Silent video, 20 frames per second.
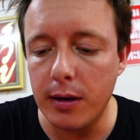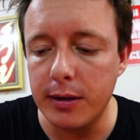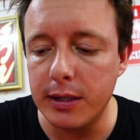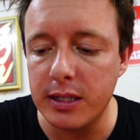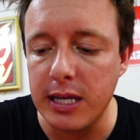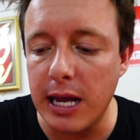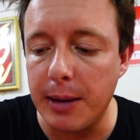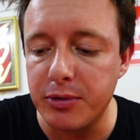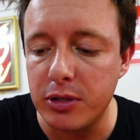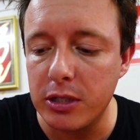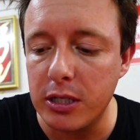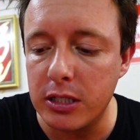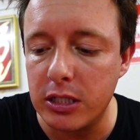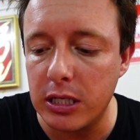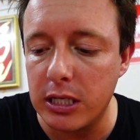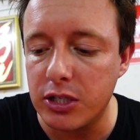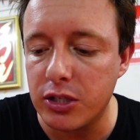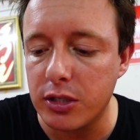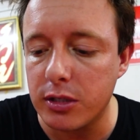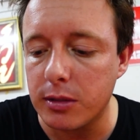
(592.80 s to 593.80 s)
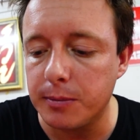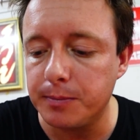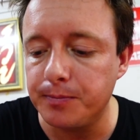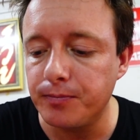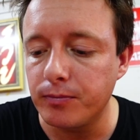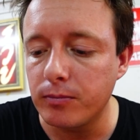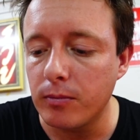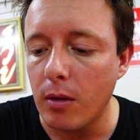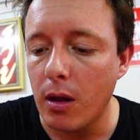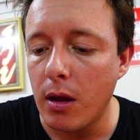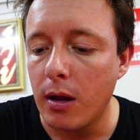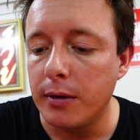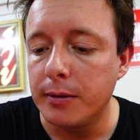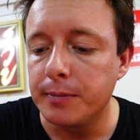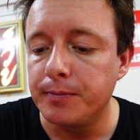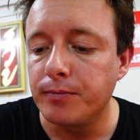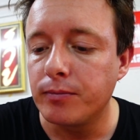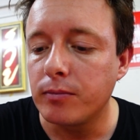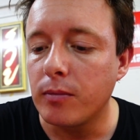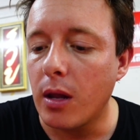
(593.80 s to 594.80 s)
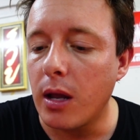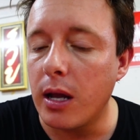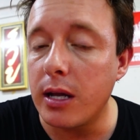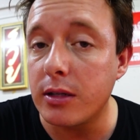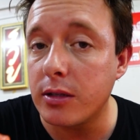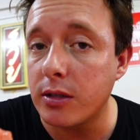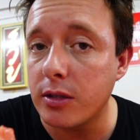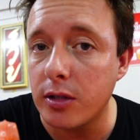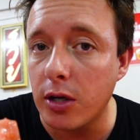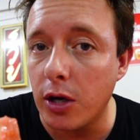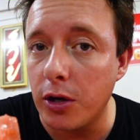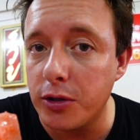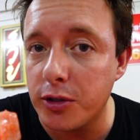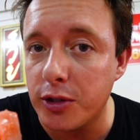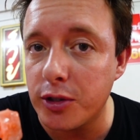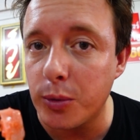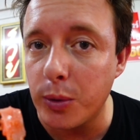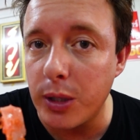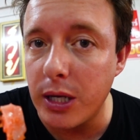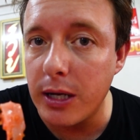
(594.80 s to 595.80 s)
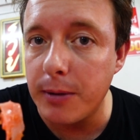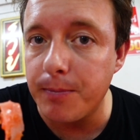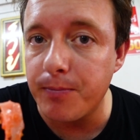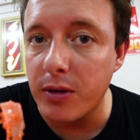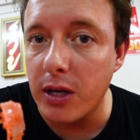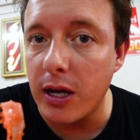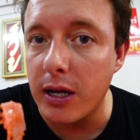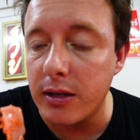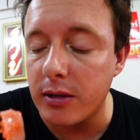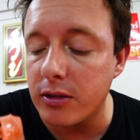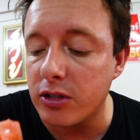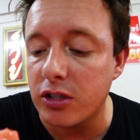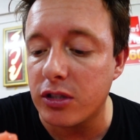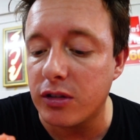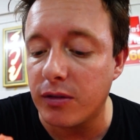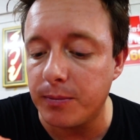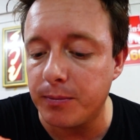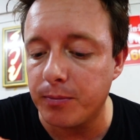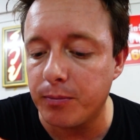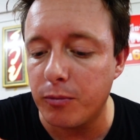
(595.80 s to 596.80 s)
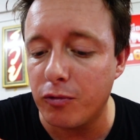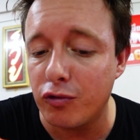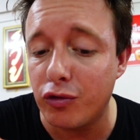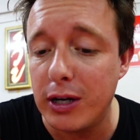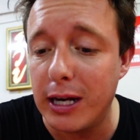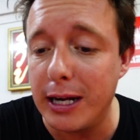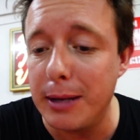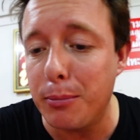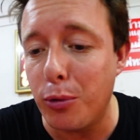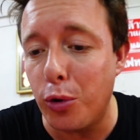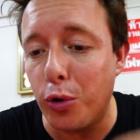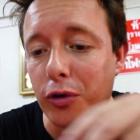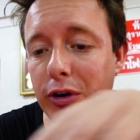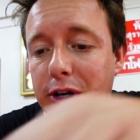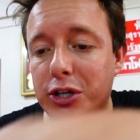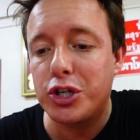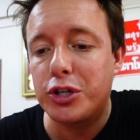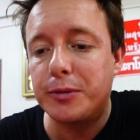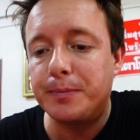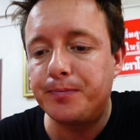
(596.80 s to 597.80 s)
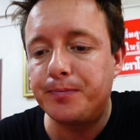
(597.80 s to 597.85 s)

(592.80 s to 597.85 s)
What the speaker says: It's absolutely delicious. It's so sweet and just really Moorish.